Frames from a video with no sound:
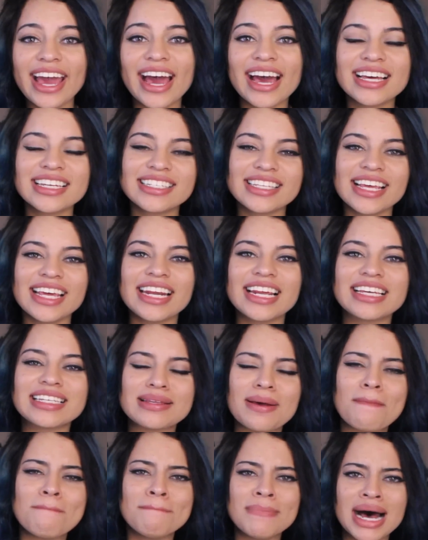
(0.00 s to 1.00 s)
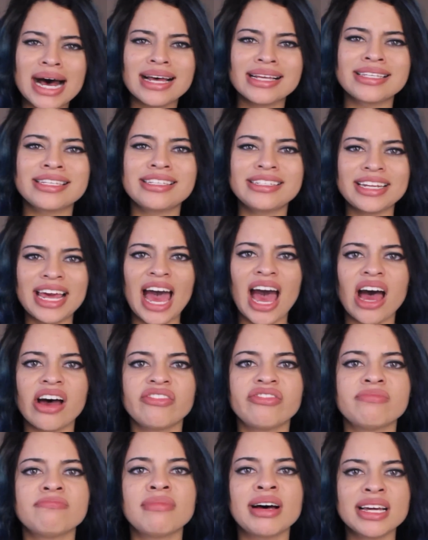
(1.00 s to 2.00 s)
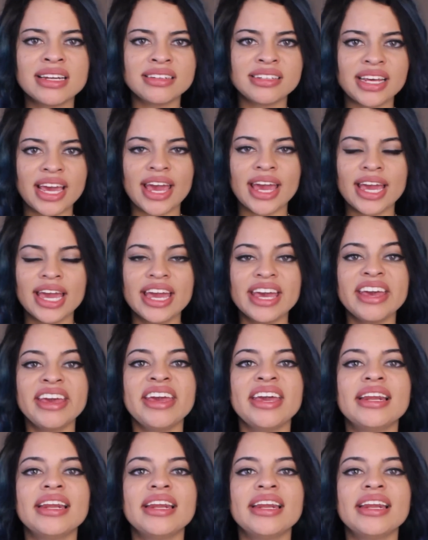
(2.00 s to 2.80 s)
guys, it is Must Have Monday.